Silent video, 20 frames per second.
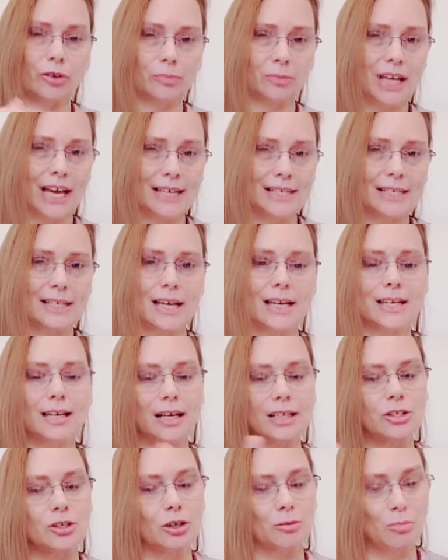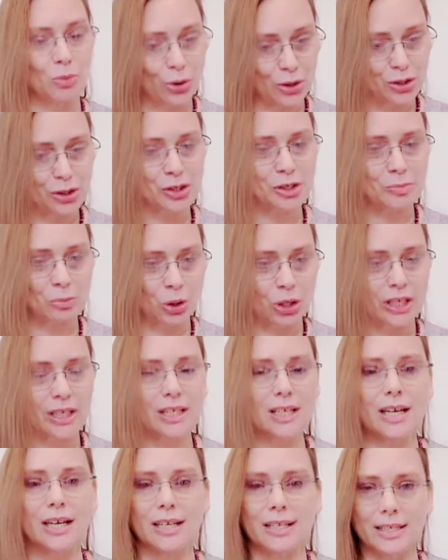last night. I took more this
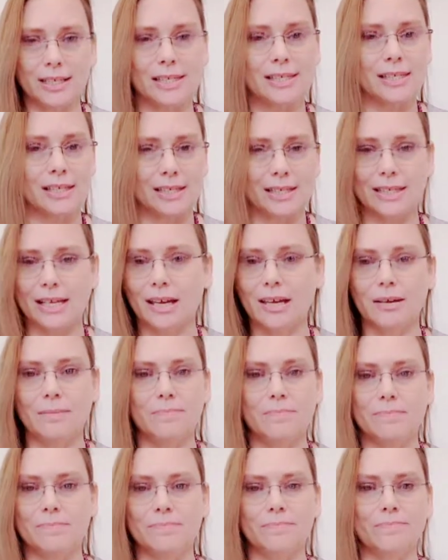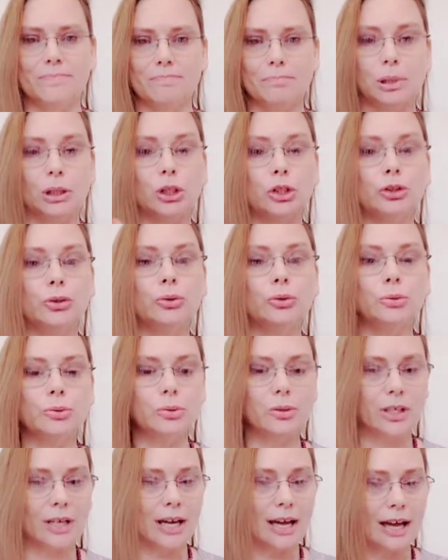morning, and it's the same
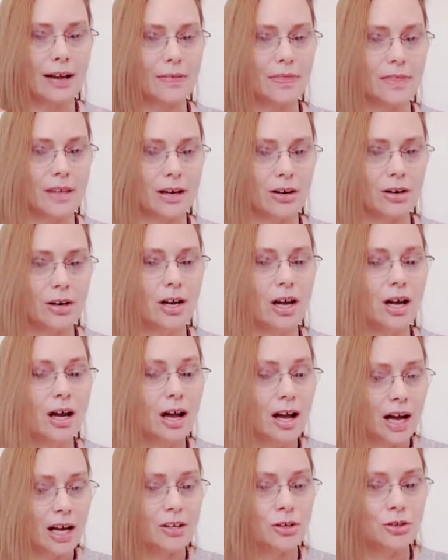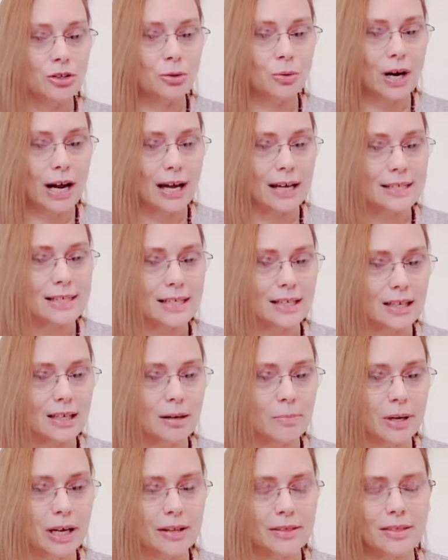blue out there. I know you were asking
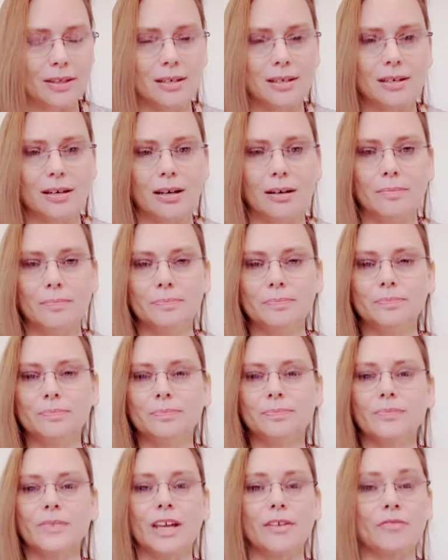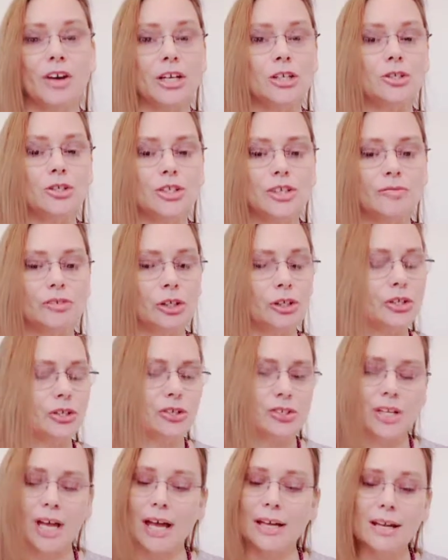about the if I use
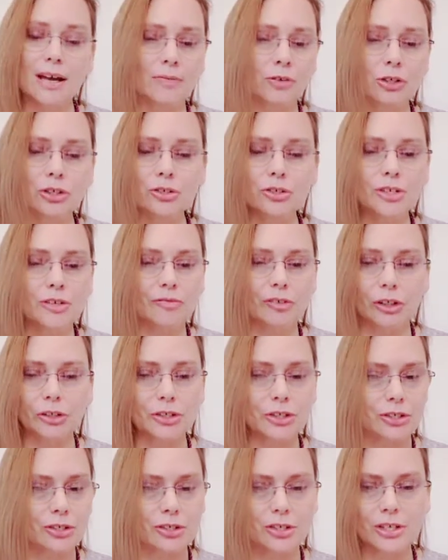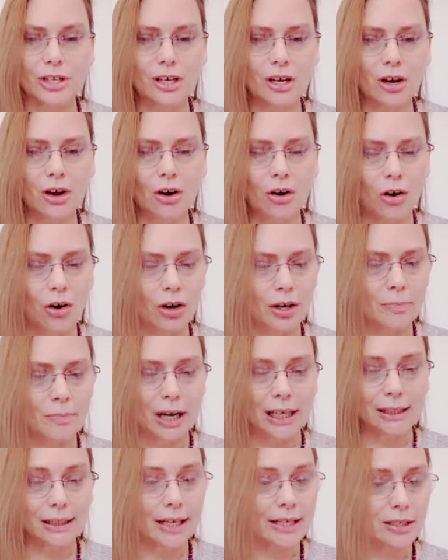filters. I never use filters on
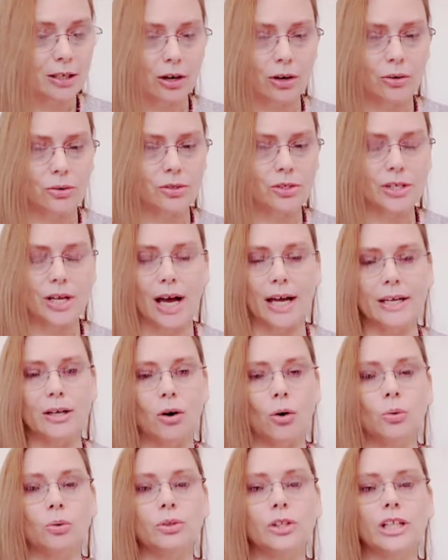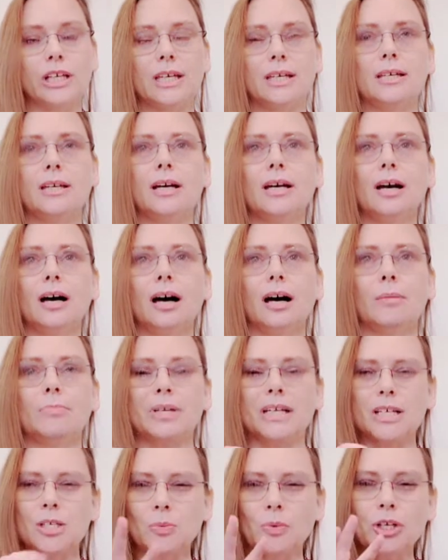my light codes. I only
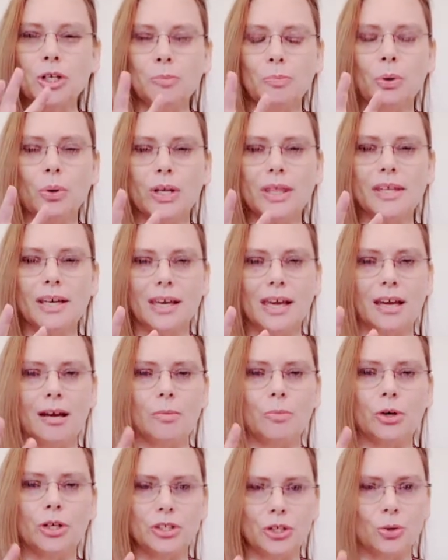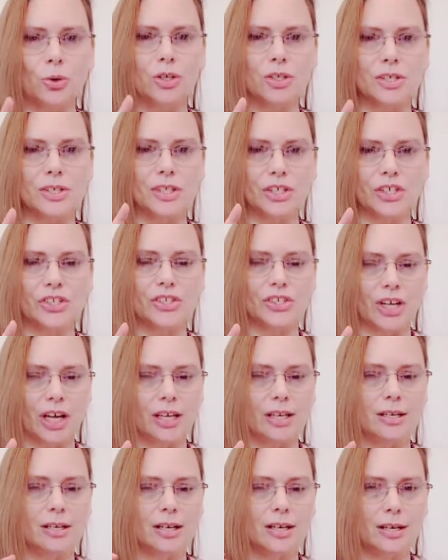because when you point the camera towards the
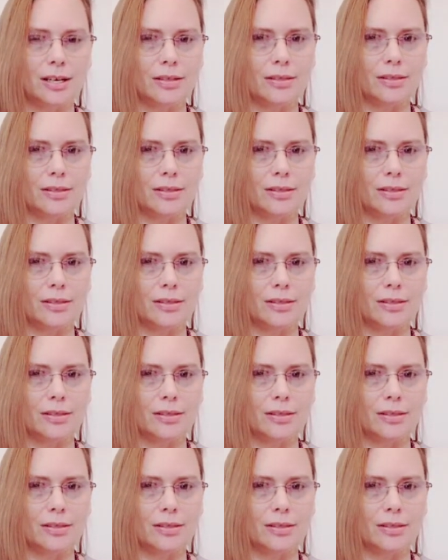sun,